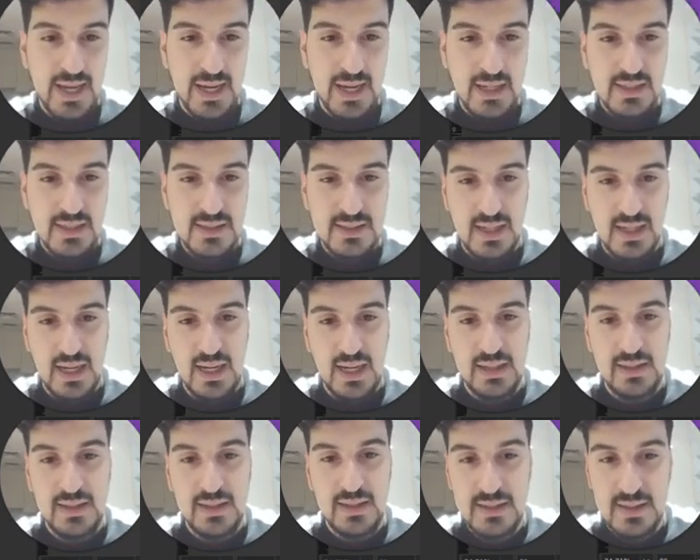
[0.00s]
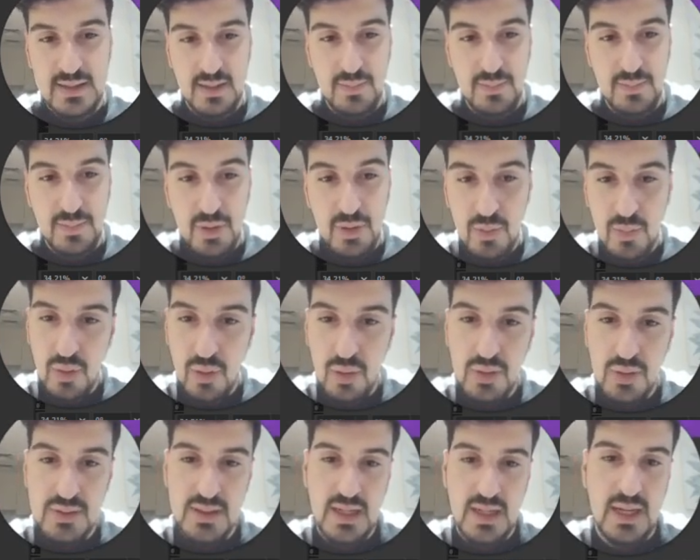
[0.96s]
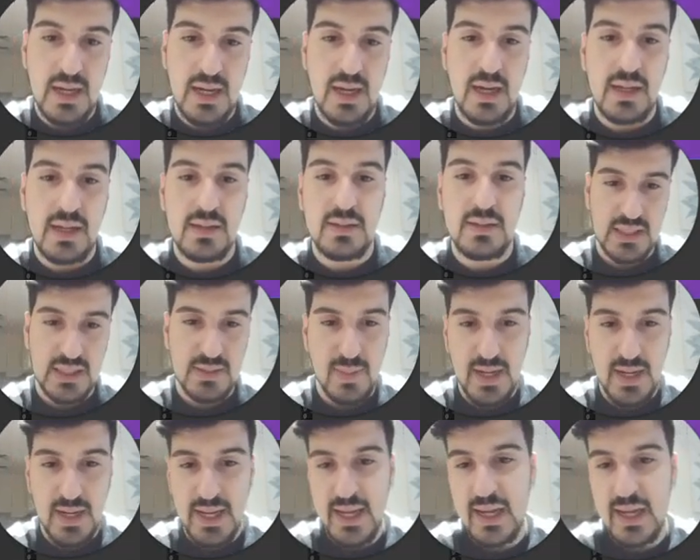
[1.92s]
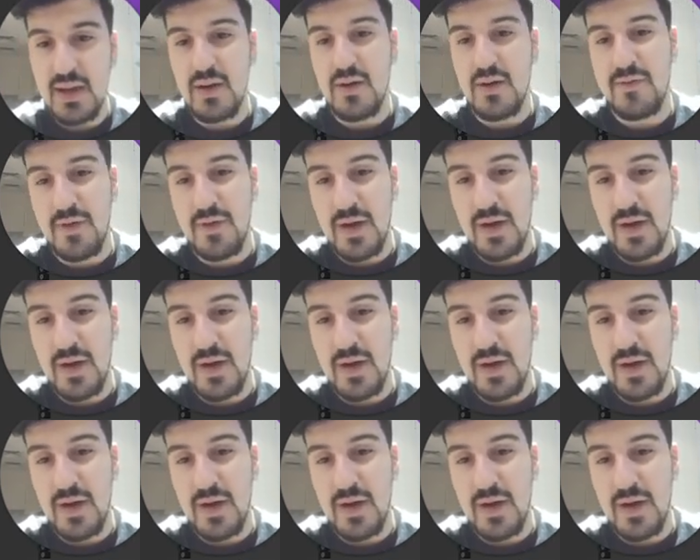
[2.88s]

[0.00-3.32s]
Next, I did some billboards and display for